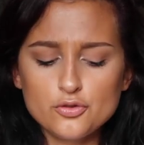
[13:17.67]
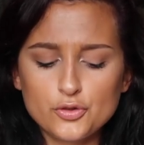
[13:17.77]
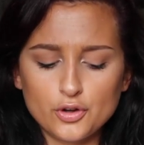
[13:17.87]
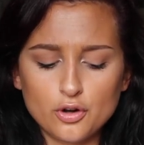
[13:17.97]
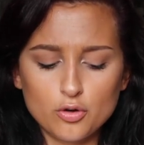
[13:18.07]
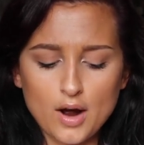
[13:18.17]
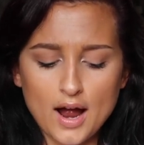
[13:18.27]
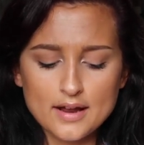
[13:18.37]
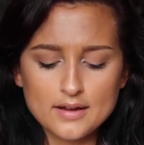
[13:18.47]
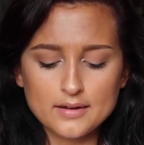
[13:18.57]
So
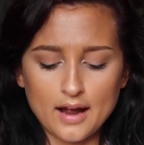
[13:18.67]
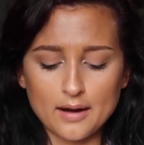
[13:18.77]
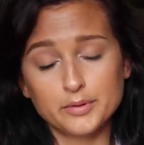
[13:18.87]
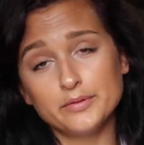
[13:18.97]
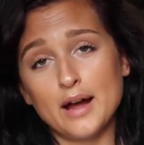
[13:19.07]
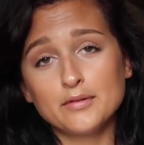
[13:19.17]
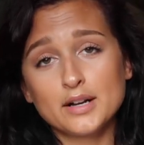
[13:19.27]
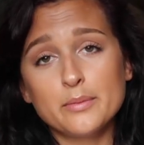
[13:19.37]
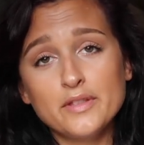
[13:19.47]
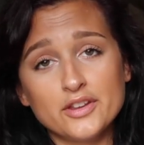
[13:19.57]
I would
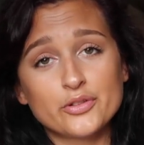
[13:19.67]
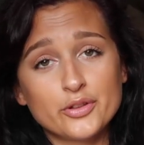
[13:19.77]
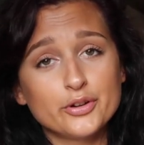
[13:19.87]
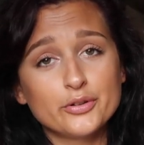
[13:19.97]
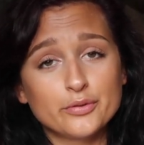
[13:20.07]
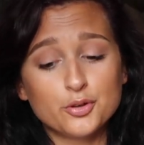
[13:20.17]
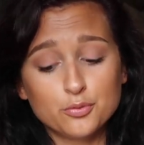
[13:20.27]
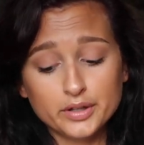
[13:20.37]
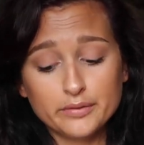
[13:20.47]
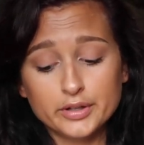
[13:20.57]
recommend these. They're
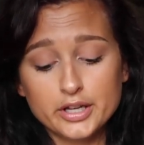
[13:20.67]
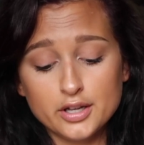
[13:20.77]
really, really